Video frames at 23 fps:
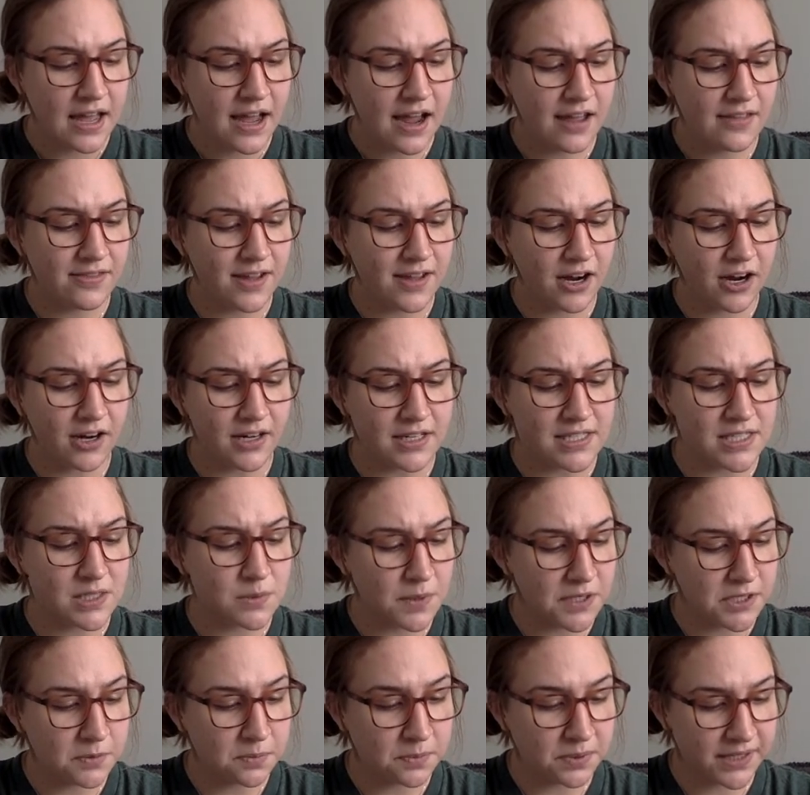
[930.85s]
And they're going to
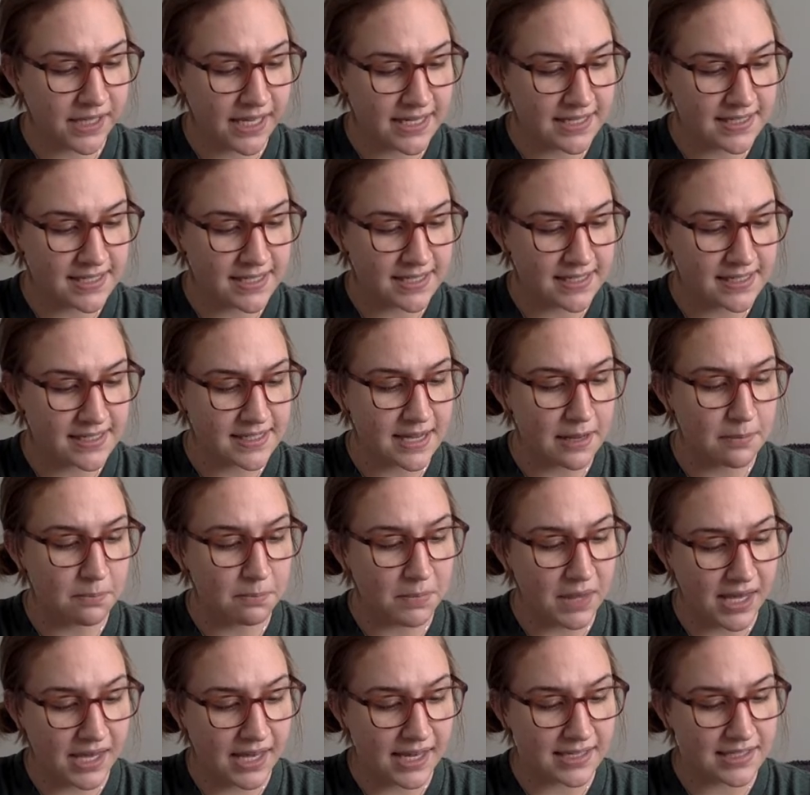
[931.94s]
switch places and
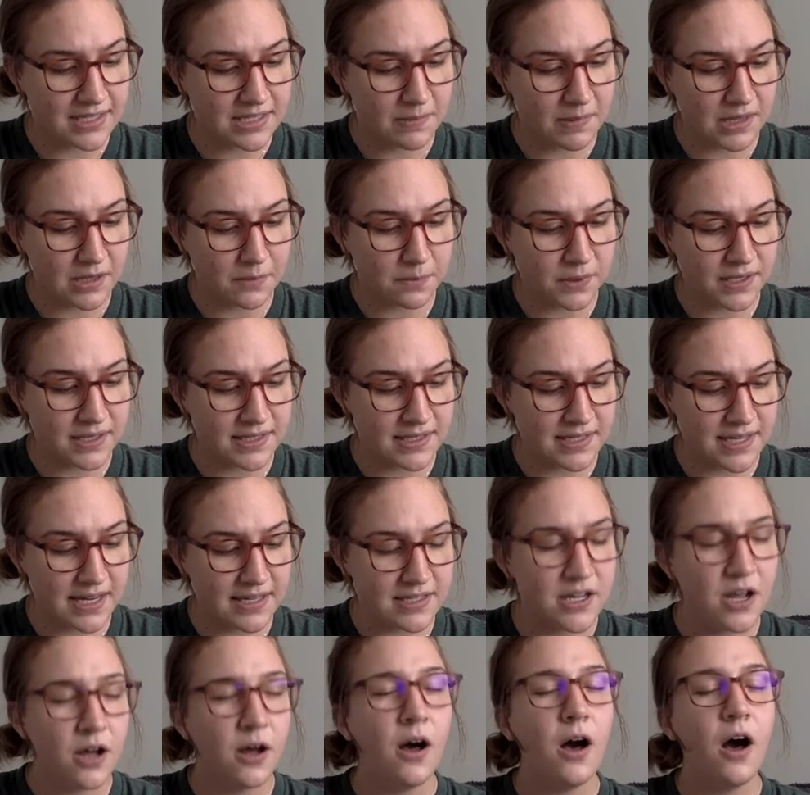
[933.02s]
Mig gets to be the princess.